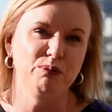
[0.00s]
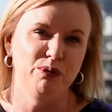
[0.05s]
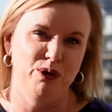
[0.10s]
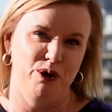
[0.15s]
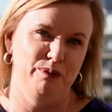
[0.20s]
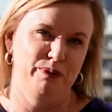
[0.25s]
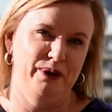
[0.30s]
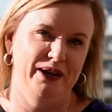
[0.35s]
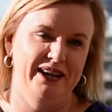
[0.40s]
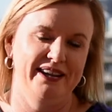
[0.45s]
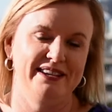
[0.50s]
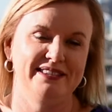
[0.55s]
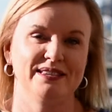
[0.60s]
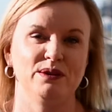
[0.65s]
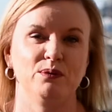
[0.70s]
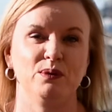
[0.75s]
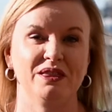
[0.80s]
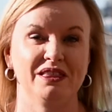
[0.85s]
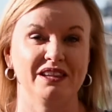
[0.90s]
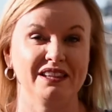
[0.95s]
properties
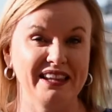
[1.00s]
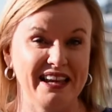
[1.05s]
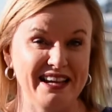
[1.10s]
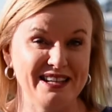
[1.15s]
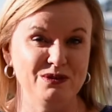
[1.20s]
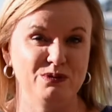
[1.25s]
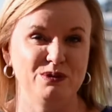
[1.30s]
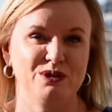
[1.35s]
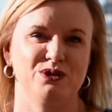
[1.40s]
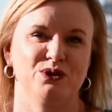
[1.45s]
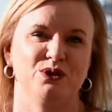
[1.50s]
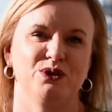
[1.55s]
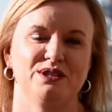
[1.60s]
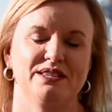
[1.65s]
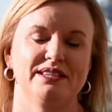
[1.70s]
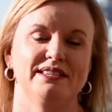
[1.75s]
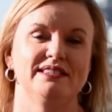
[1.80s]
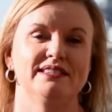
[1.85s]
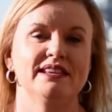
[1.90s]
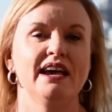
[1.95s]
with less
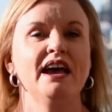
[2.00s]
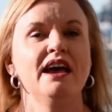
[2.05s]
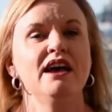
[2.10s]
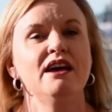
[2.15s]
resources,